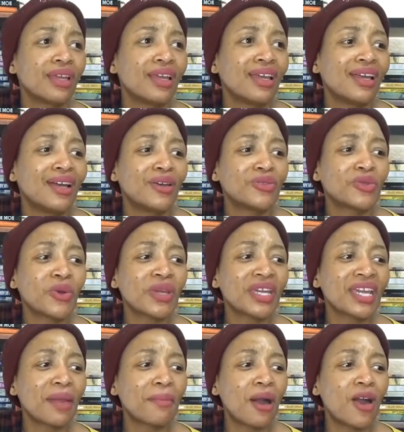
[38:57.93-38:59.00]
talking
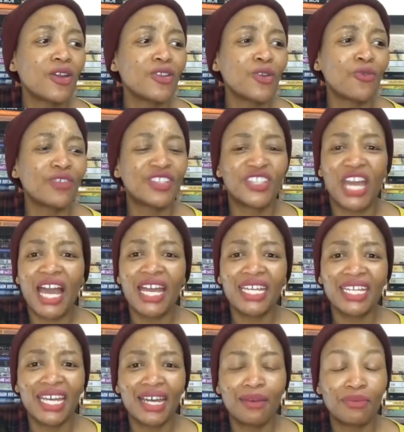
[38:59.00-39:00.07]
about your vagina,
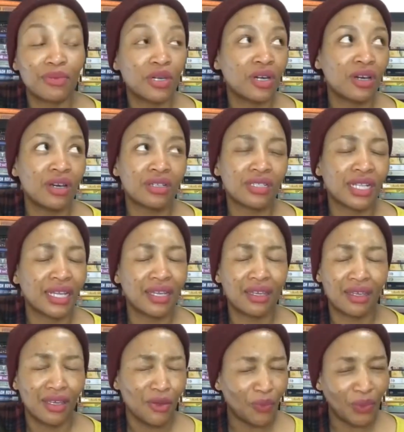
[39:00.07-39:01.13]
like, we do